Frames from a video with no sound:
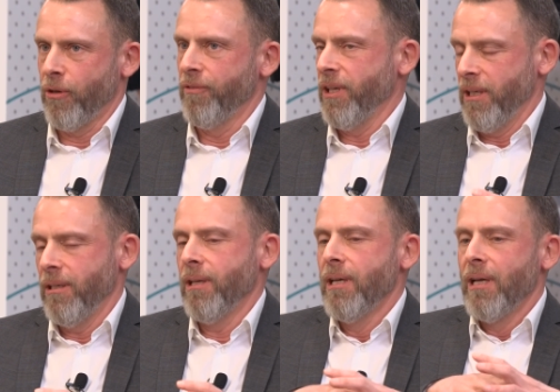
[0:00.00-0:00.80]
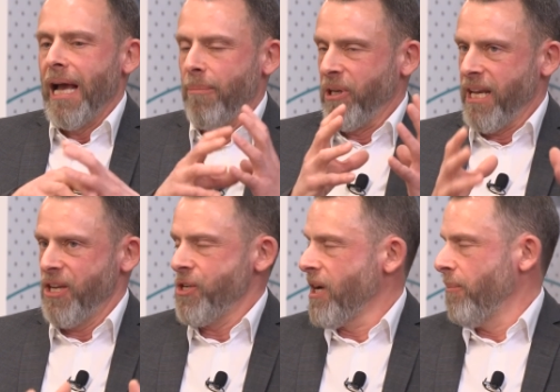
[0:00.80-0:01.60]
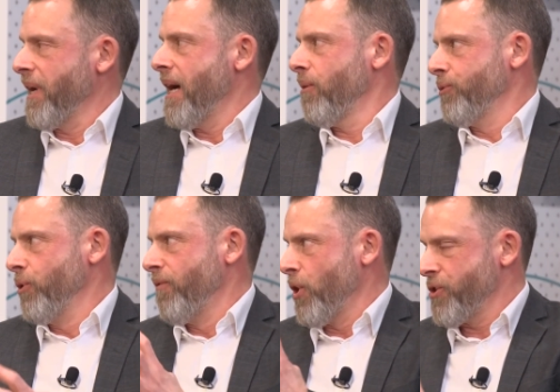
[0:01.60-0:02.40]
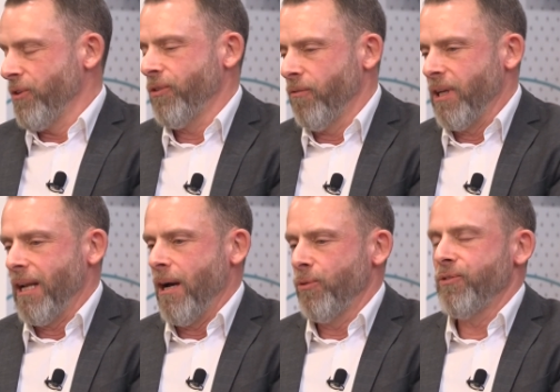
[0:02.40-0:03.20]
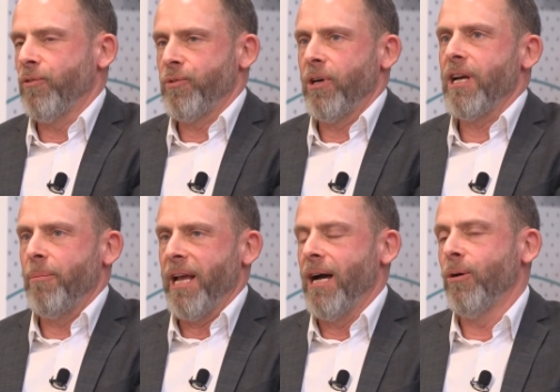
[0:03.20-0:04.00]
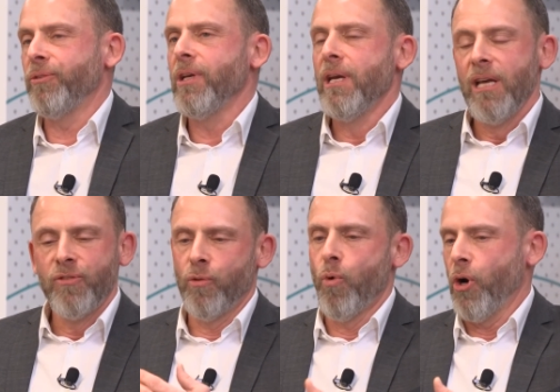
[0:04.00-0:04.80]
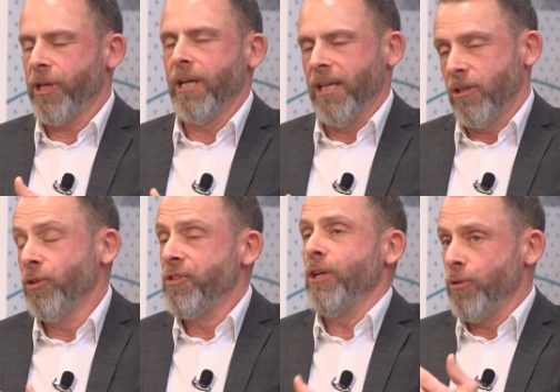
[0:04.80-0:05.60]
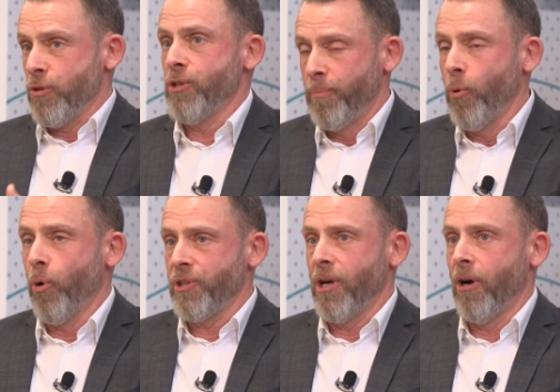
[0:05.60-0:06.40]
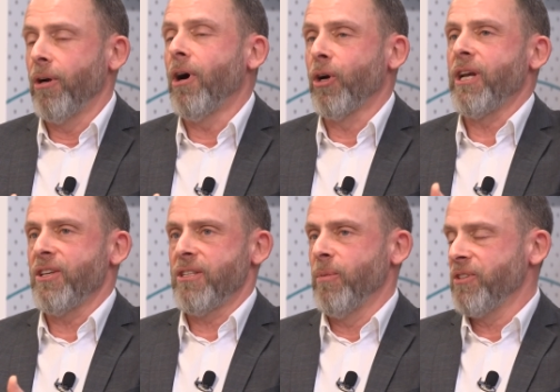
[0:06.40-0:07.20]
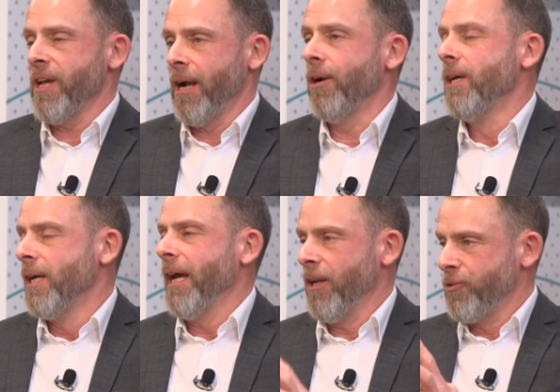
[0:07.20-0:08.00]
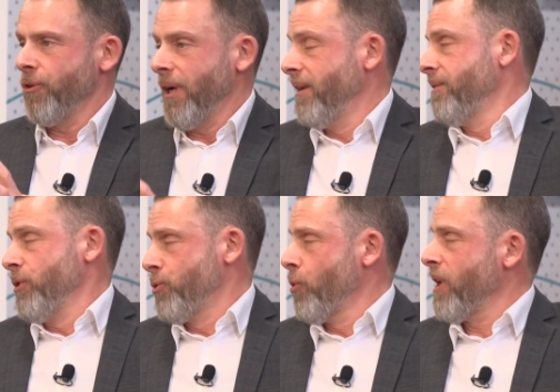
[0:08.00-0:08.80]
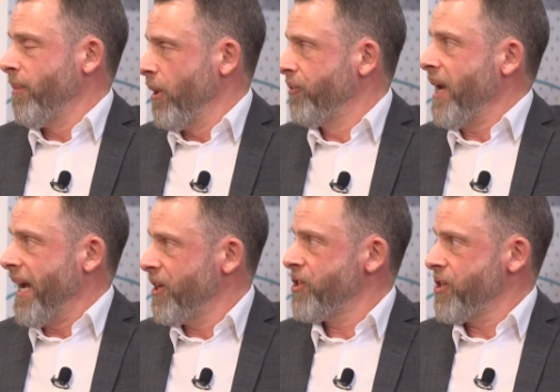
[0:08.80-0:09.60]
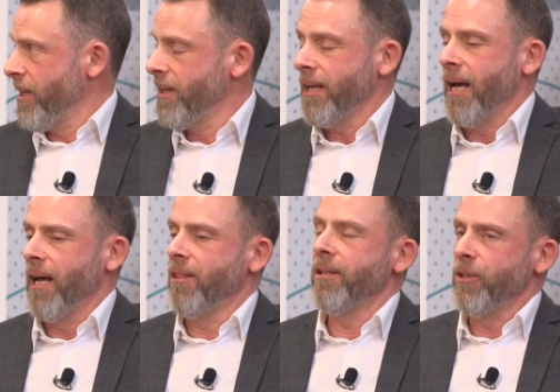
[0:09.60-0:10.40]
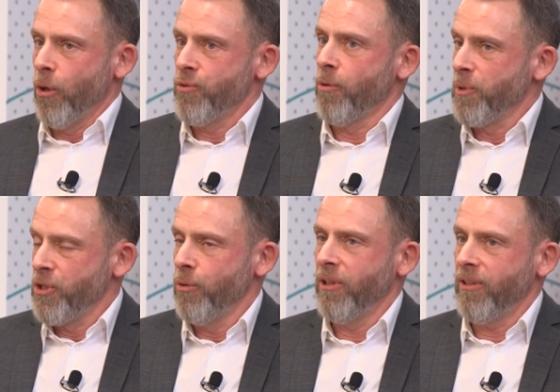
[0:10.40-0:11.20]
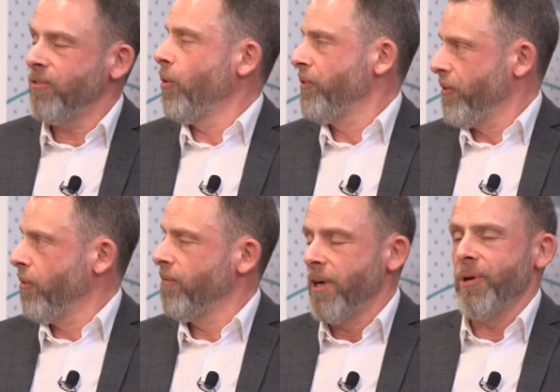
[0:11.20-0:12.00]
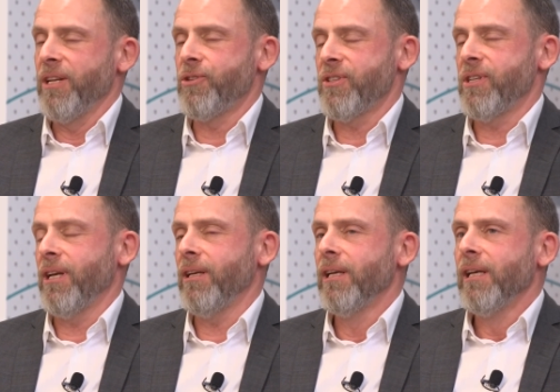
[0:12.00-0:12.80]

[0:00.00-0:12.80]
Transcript: of the application coming out, new versions of the cloud software coming out. So working in continue to support our, our customers there. And, and you talk about the edge and, and those opportunities also very interesting.